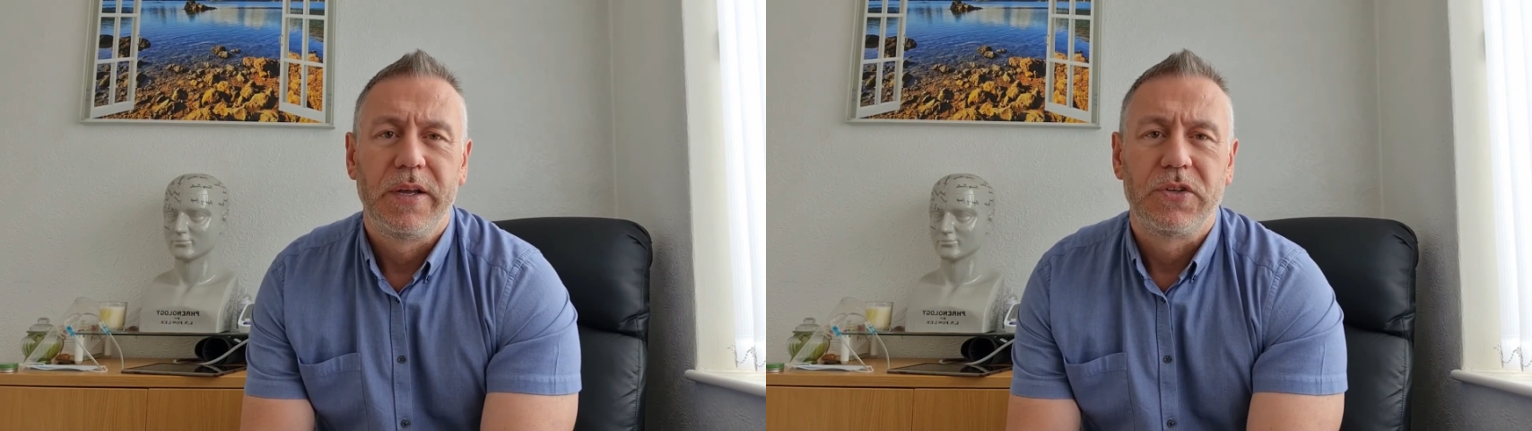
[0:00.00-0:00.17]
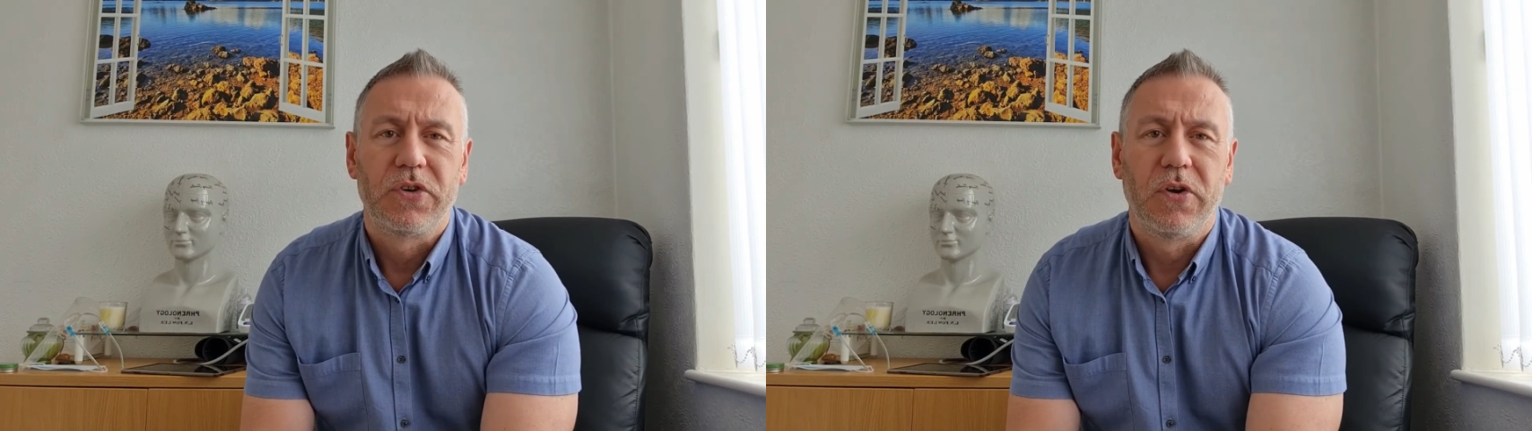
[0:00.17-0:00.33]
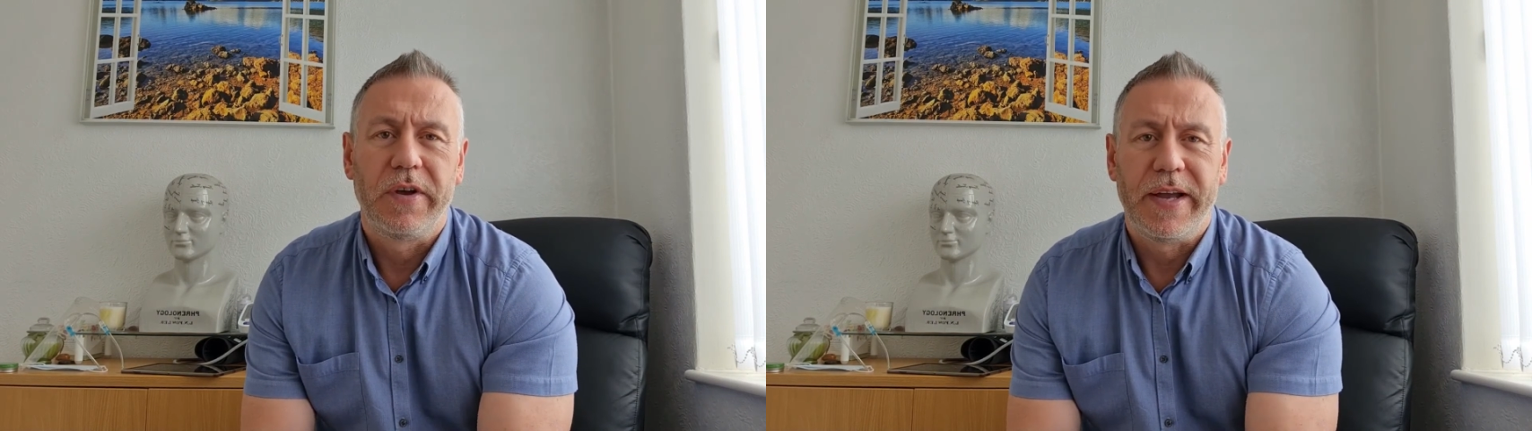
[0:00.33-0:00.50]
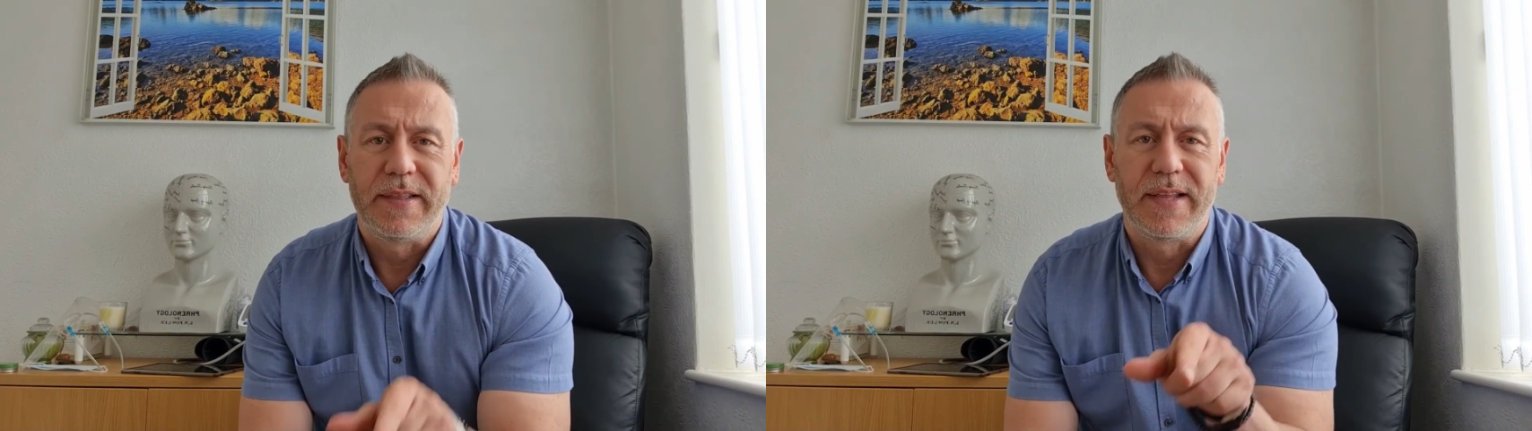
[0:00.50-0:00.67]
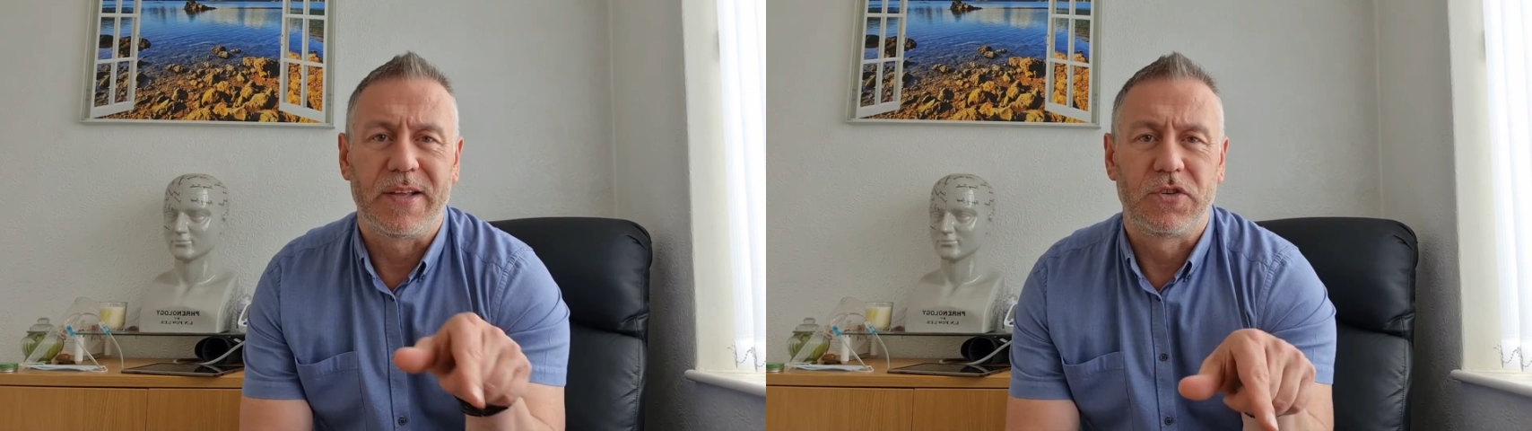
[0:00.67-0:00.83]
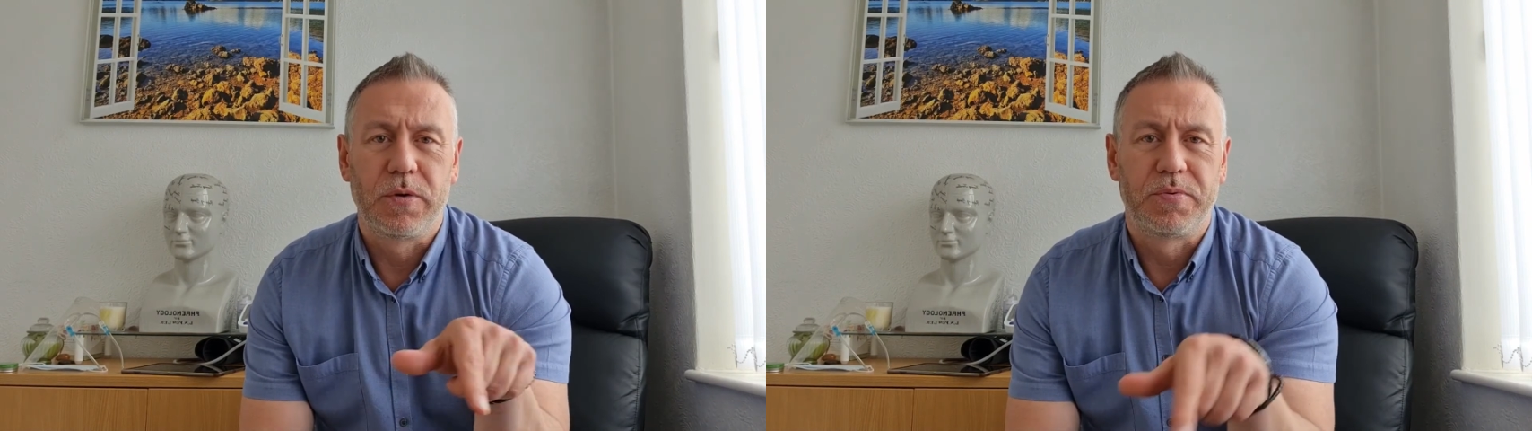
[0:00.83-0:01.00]
So hit
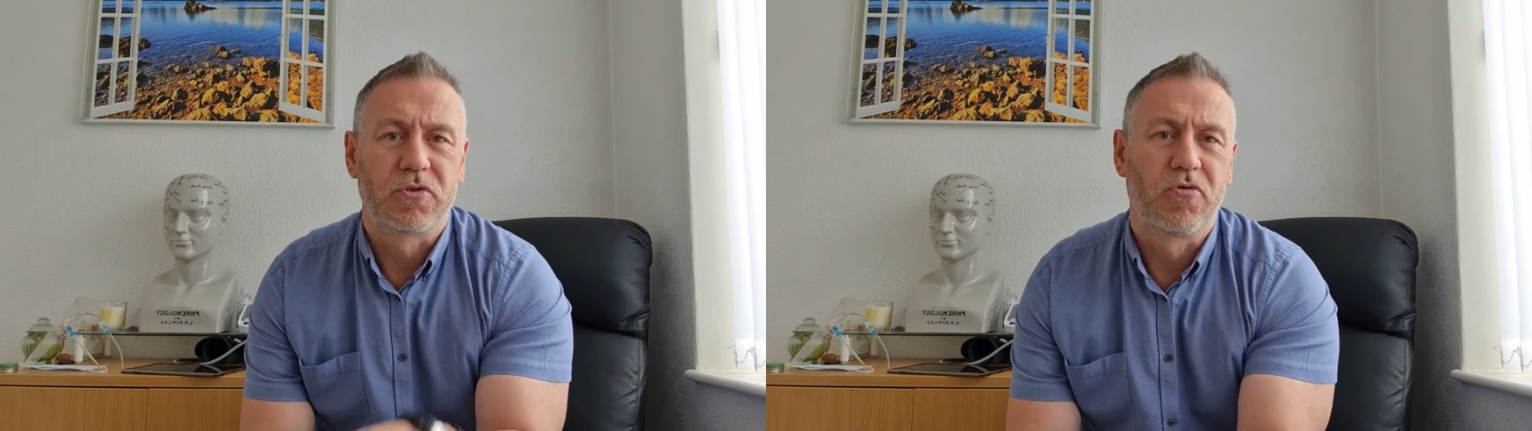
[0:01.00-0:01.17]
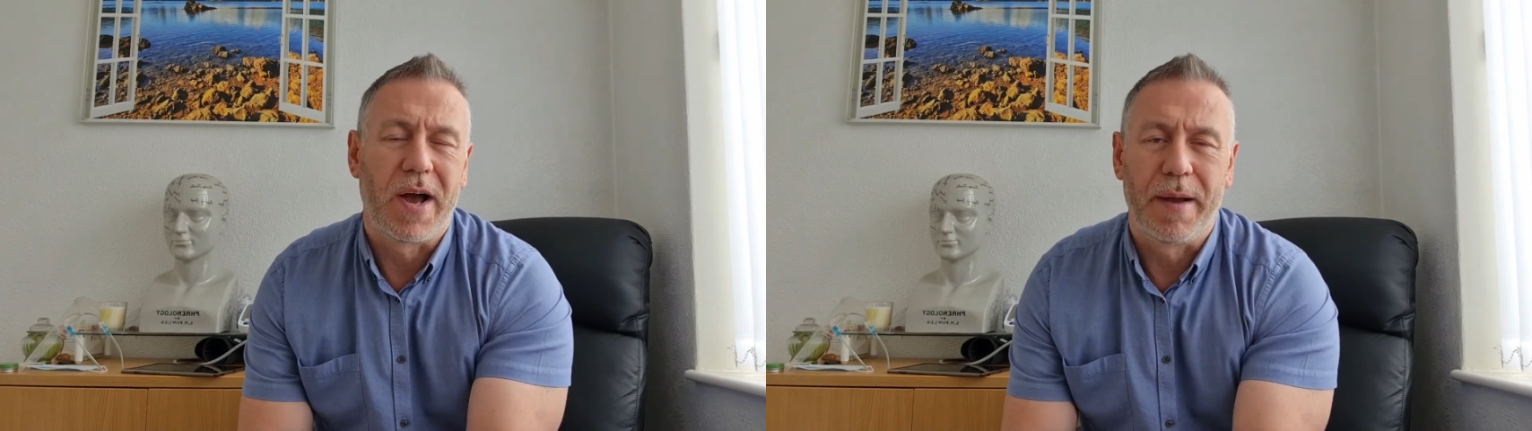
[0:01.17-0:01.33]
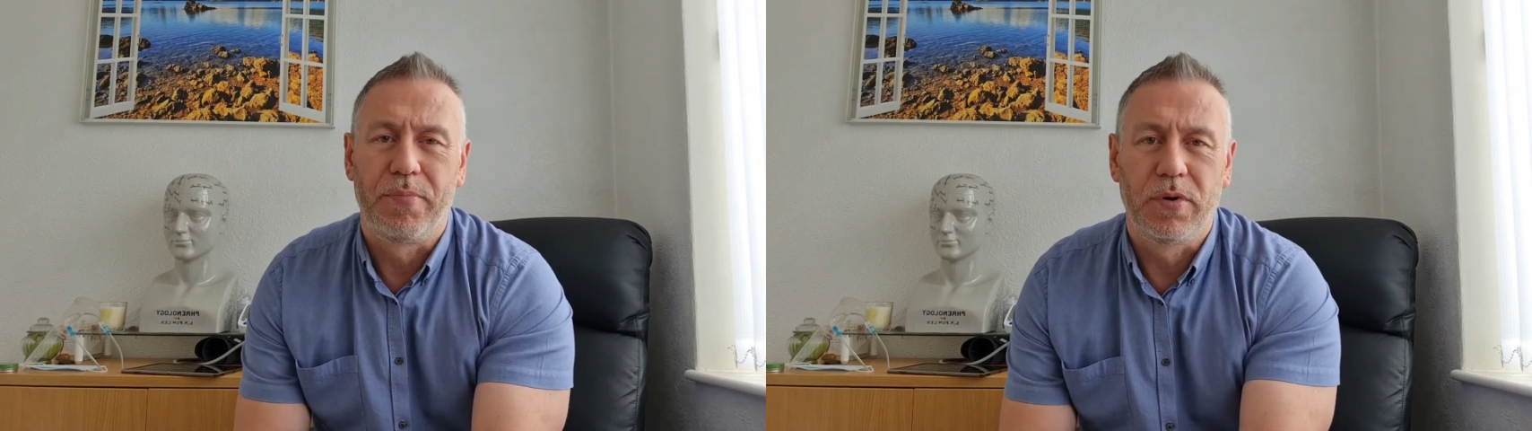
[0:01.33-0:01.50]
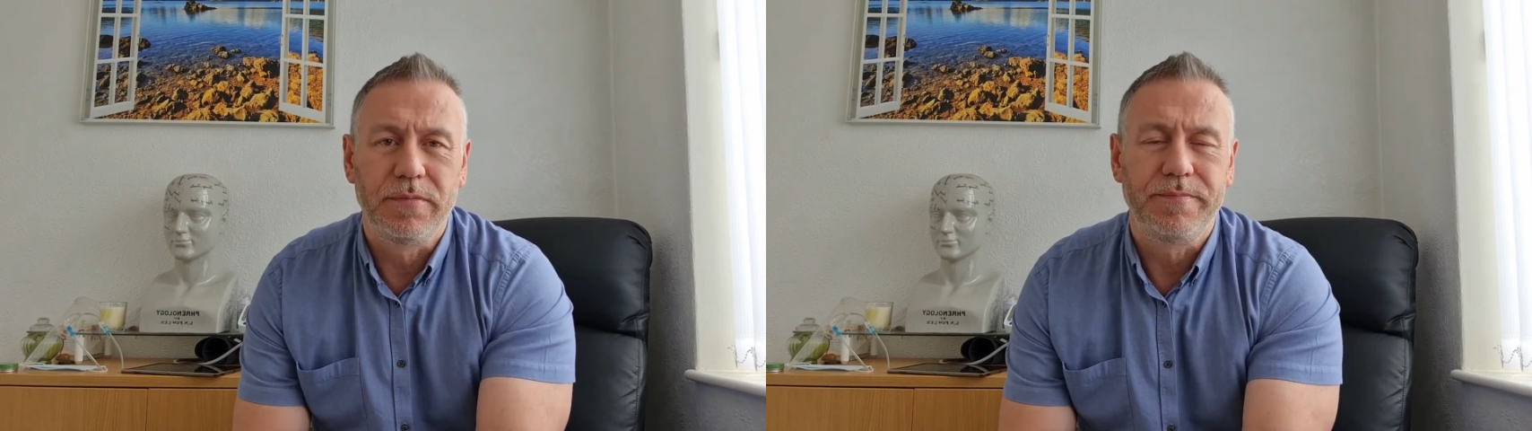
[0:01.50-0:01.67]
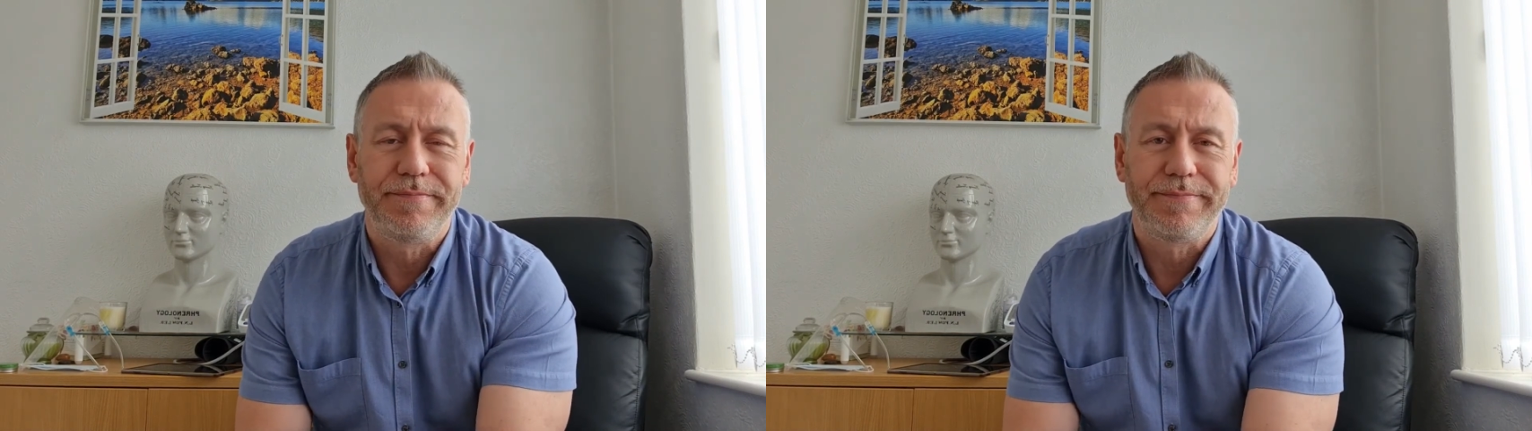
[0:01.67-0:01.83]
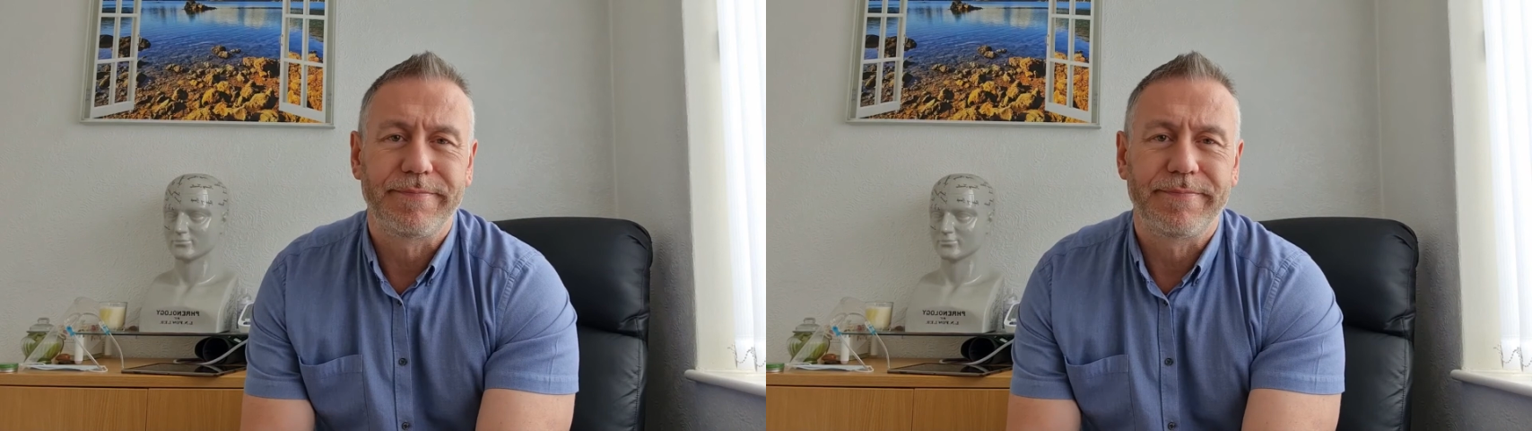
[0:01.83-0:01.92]
that subscribe button